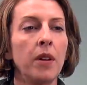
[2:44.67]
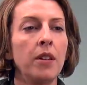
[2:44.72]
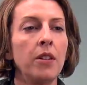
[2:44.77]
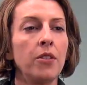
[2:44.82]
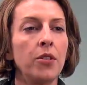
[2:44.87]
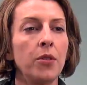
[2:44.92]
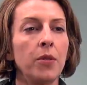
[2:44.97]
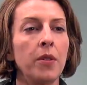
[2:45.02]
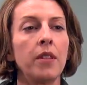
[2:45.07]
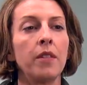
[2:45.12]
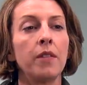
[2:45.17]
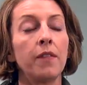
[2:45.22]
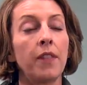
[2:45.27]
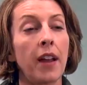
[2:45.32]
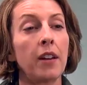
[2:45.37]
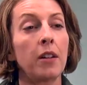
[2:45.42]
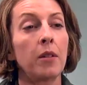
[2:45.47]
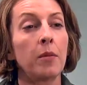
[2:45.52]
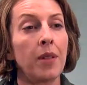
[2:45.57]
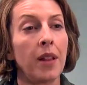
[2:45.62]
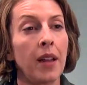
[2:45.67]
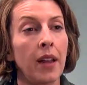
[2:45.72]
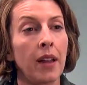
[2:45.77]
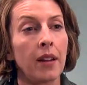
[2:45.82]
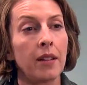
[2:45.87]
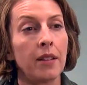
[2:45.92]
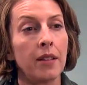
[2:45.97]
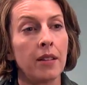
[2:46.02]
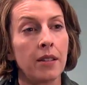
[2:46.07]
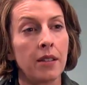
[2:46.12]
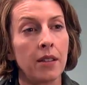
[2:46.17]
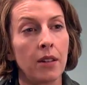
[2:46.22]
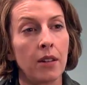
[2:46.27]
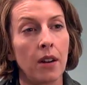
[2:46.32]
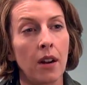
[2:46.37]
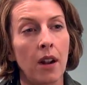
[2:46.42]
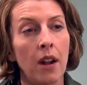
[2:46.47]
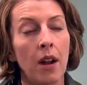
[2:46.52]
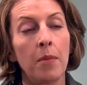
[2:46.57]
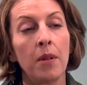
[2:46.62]
you're doing the final plans, there are a
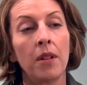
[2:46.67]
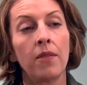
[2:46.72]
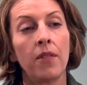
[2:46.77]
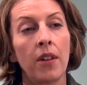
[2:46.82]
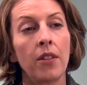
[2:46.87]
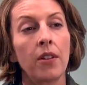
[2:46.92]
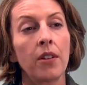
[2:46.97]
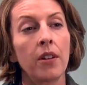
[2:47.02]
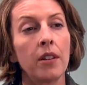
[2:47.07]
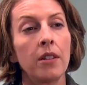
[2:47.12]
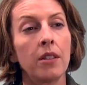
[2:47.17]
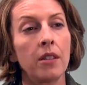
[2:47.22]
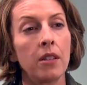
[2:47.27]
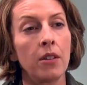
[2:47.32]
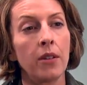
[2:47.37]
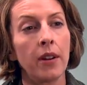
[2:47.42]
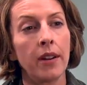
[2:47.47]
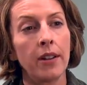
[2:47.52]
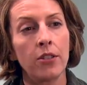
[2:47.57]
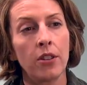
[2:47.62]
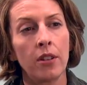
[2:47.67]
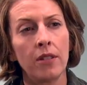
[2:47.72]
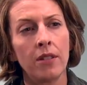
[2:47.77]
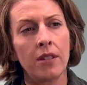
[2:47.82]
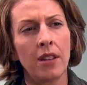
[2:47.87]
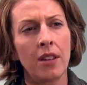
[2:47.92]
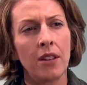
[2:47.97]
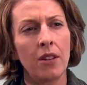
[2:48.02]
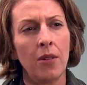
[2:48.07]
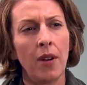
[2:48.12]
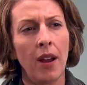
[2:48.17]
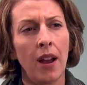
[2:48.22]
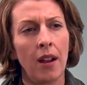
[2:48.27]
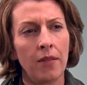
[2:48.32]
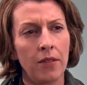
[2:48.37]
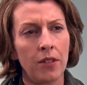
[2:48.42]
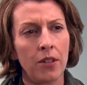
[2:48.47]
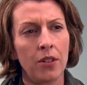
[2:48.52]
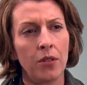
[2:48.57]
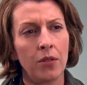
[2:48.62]
couple of other considerations that you
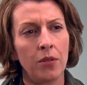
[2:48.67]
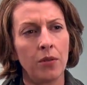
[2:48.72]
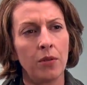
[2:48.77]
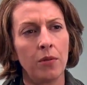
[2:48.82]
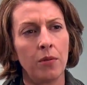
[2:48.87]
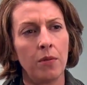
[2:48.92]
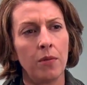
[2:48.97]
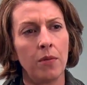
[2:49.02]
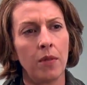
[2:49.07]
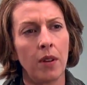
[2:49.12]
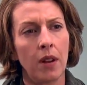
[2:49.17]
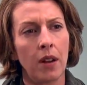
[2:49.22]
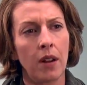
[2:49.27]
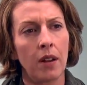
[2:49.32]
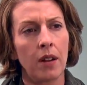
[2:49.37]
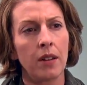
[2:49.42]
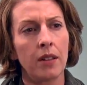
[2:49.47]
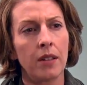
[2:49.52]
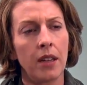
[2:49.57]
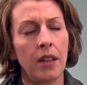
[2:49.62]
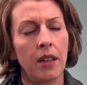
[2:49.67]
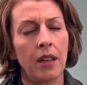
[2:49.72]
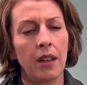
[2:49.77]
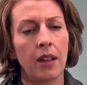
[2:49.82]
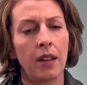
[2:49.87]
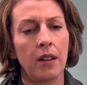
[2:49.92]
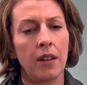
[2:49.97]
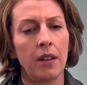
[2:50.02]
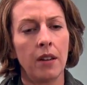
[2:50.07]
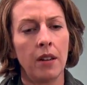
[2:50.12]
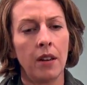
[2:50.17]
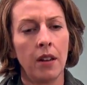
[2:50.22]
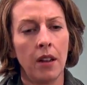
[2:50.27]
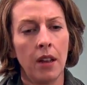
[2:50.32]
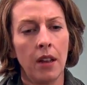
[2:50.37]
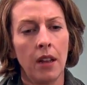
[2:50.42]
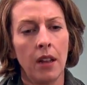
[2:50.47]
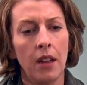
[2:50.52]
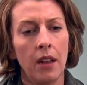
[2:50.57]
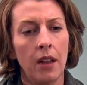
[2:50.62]
have to take in.
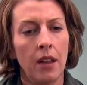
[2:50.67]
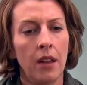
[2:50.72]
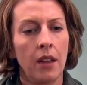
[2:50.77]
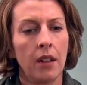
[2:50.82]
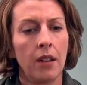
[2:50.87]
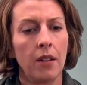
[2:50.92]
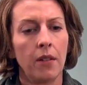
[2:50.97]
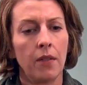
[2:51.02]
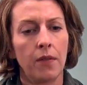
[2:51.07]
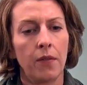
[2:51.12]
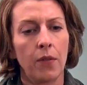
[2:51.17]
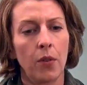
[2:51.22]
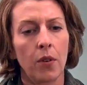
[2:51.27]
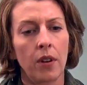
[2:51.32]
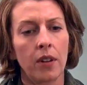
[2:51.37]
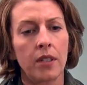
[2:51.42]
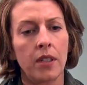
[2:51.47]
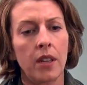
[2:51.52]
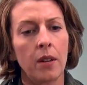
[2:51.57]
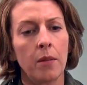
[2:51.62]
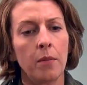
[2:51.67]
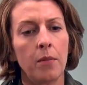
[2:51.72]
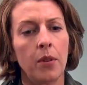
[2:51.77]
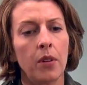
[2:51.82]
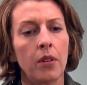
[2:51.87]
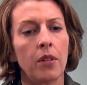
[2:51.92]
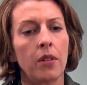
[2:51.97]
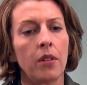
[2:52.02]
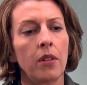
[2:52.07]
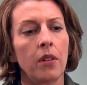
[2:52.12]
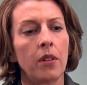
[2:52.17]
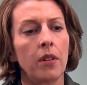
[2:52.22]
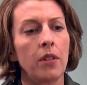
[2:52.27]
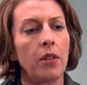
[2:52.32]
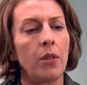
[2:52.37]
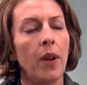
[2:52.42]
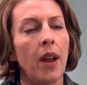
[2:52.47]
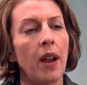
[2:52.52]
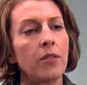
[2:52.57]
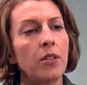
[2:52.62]
For example, you
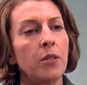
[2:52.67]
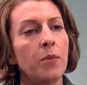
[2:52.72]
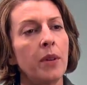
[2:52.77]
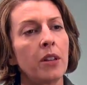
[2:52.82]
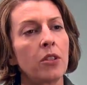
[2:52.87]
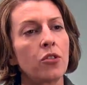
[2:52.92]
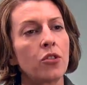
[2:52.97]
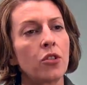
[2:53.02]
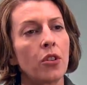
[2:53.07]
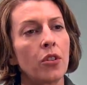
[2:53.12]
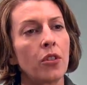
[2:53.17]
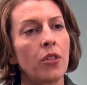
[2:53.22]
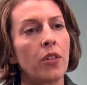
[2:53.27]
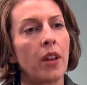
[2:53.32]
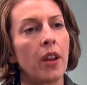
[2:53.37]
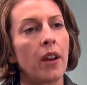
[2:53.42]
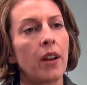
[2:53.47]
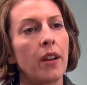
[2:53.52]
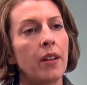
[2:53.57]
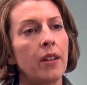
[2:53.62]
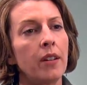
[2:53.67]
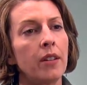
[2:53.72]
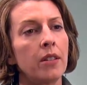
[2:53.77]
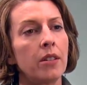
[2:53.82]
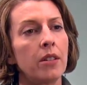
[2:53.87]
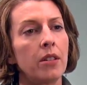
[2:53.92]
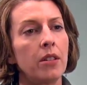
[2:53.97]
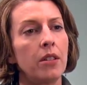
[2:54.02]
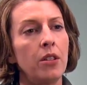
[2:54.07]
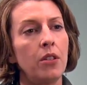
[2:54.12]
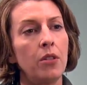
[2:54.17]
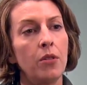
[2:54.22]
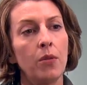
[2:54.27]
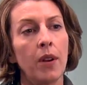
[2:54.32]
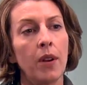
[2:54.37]
have to make sure that you